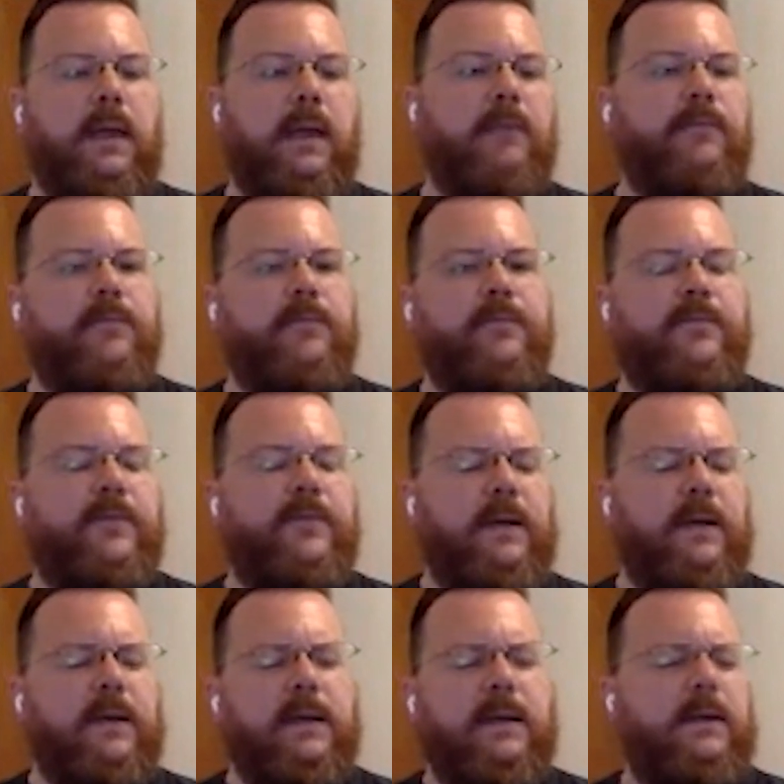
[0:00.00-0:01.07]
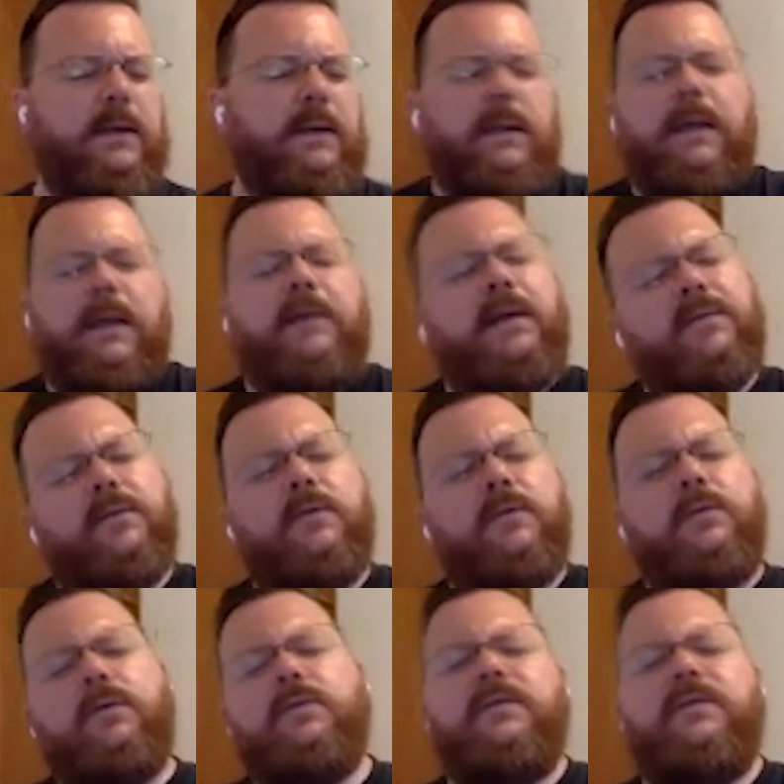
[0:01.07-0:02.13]
If you
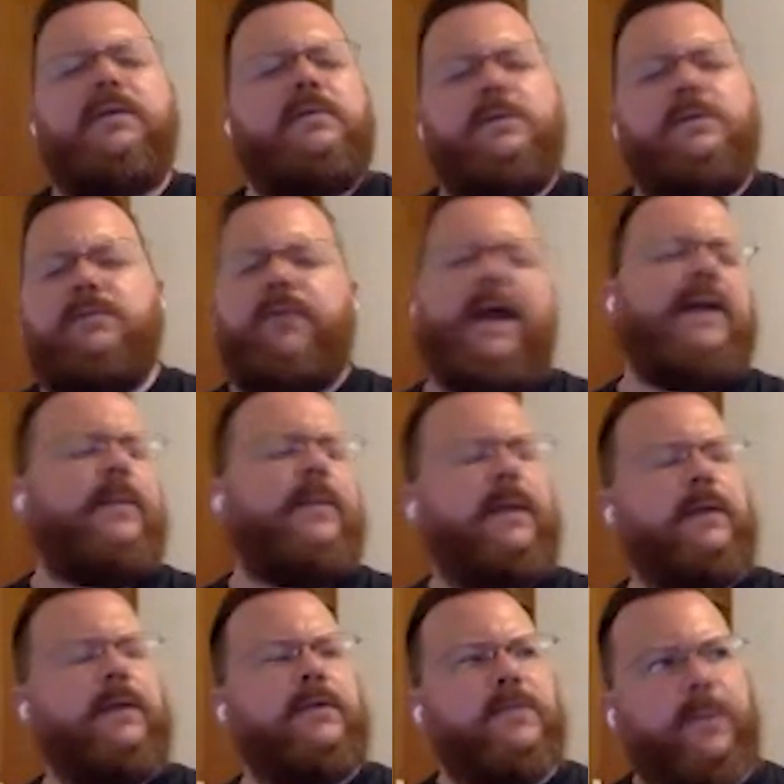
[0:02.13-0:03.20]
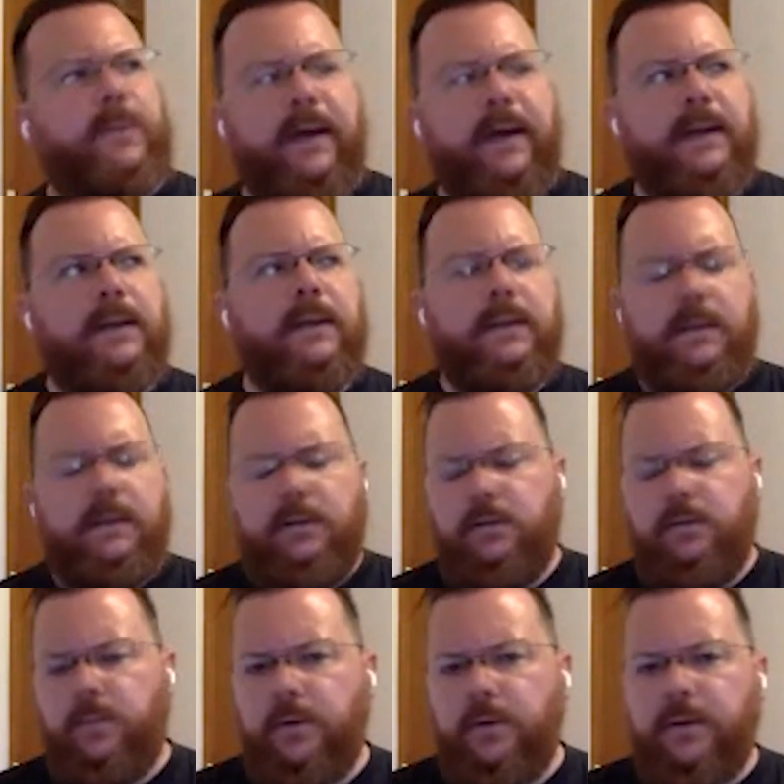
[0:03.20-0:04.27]
use it just randomly or sporadically in
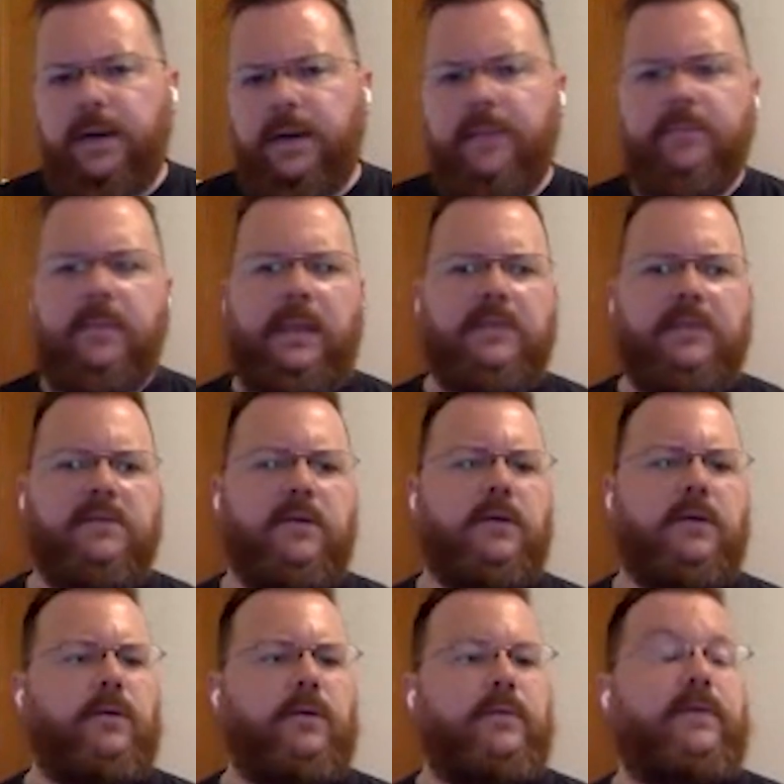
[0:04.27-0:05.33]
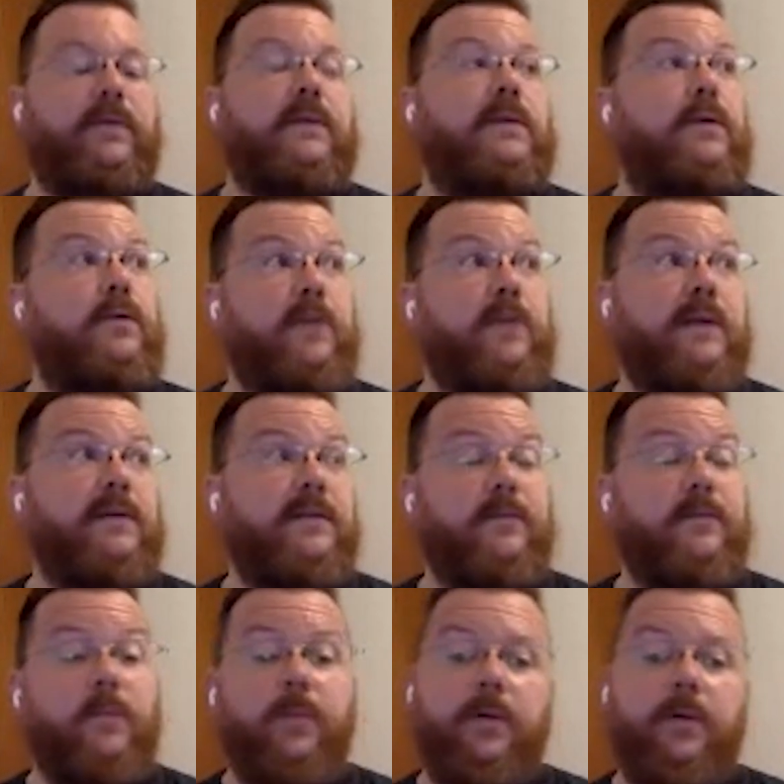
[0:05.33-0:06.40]
your program, it's not going to affect the correctness
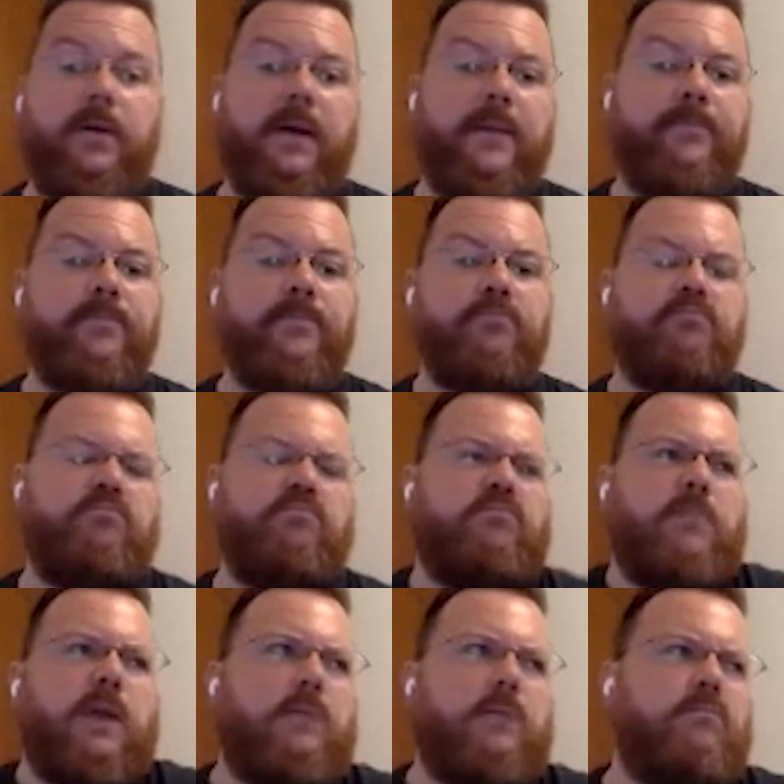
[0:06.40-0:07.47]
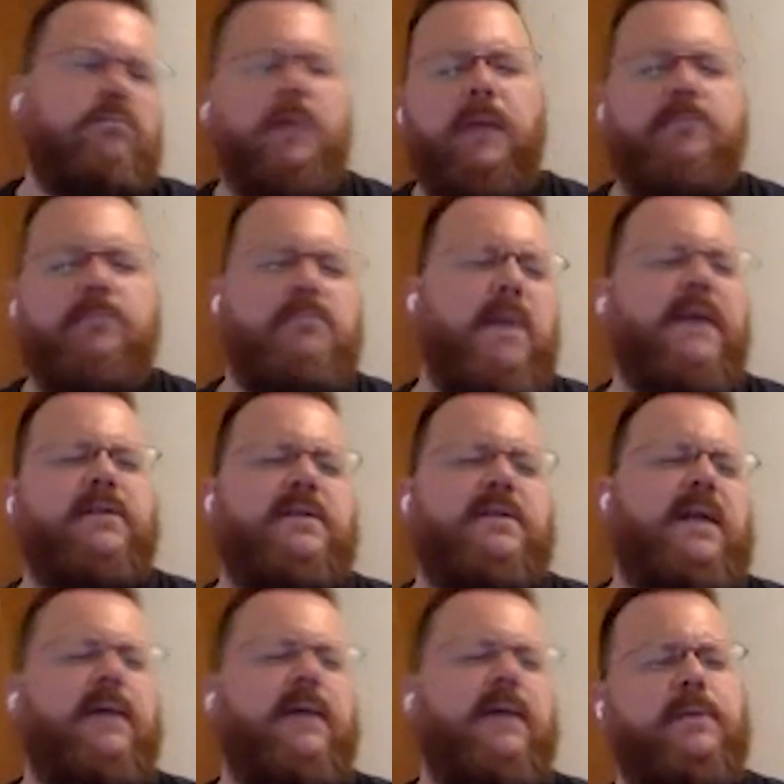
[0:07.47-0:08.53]
of your program. It may just
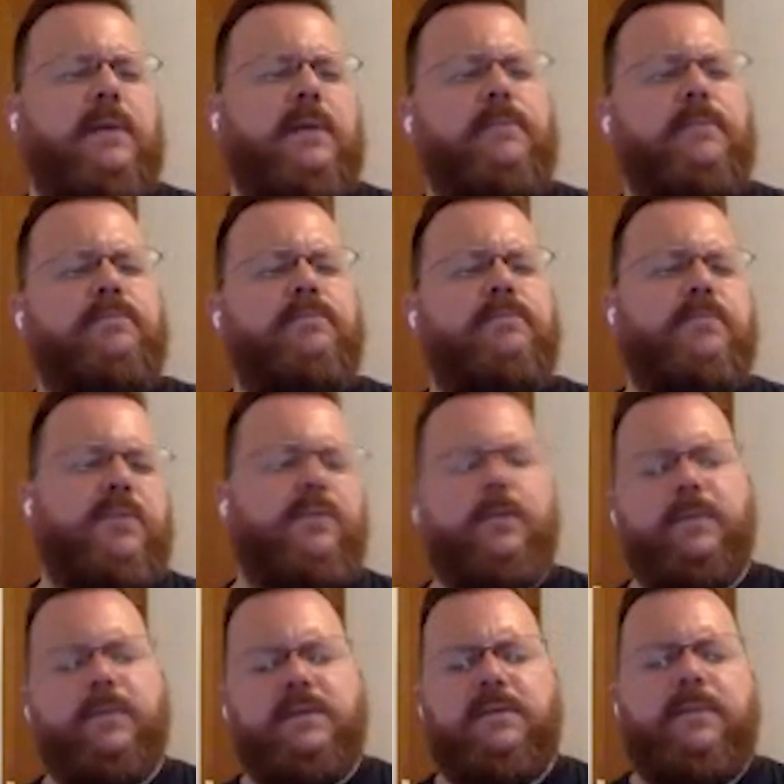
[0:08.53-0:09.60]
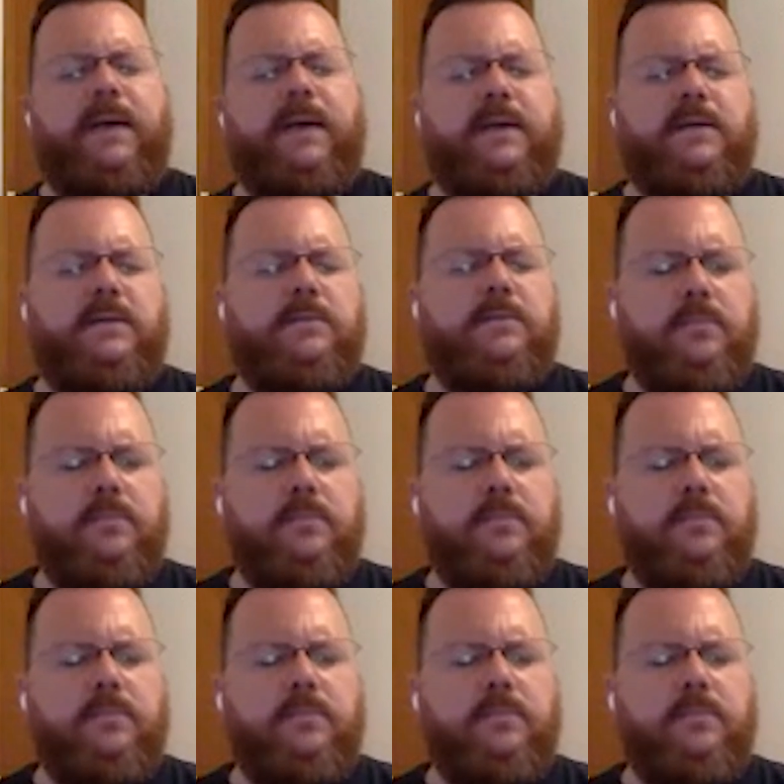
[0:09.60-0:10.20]
have a performance impact.